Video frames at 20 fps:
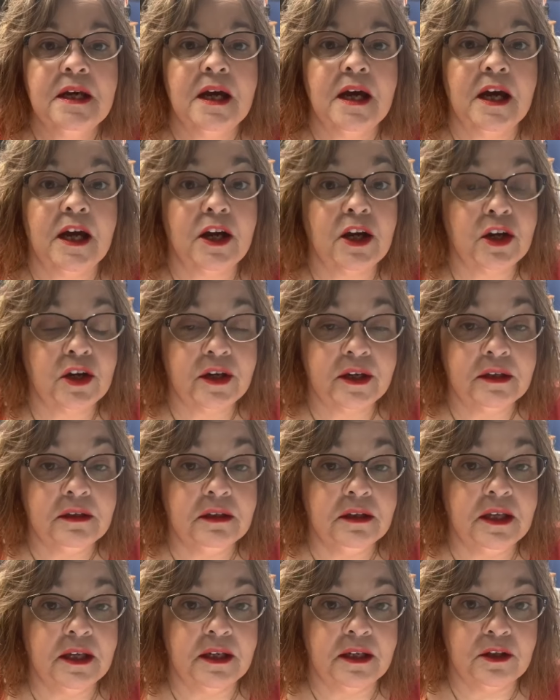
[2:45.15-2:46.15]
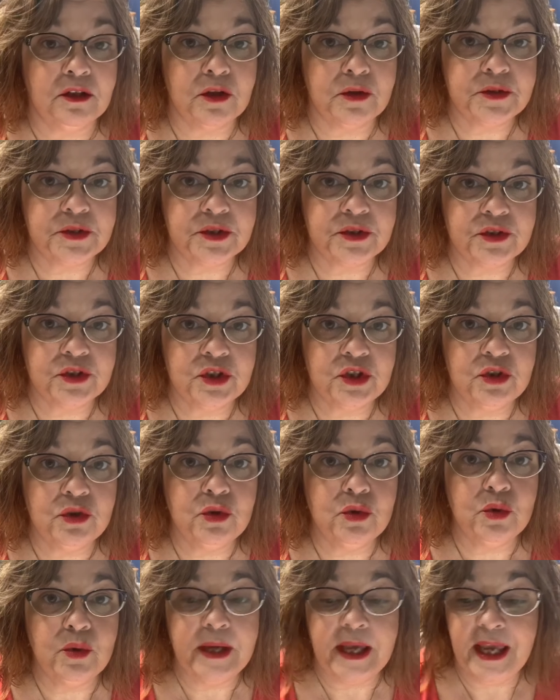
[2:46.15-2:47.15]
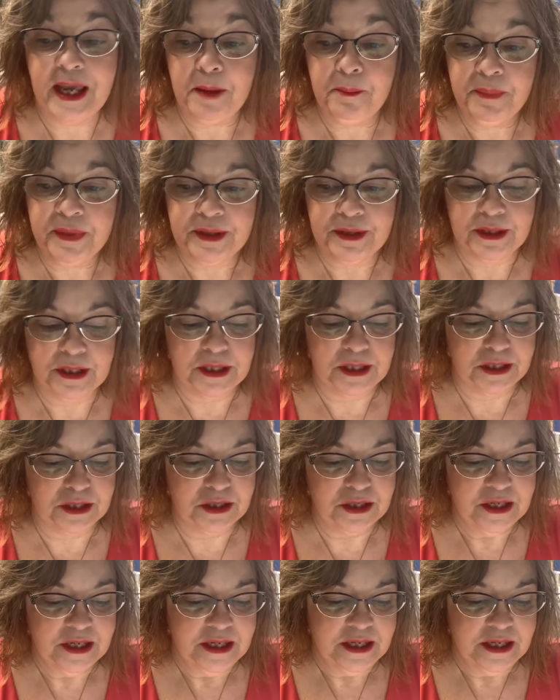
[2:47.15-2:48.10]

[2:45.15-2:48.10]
are getting closer to happening.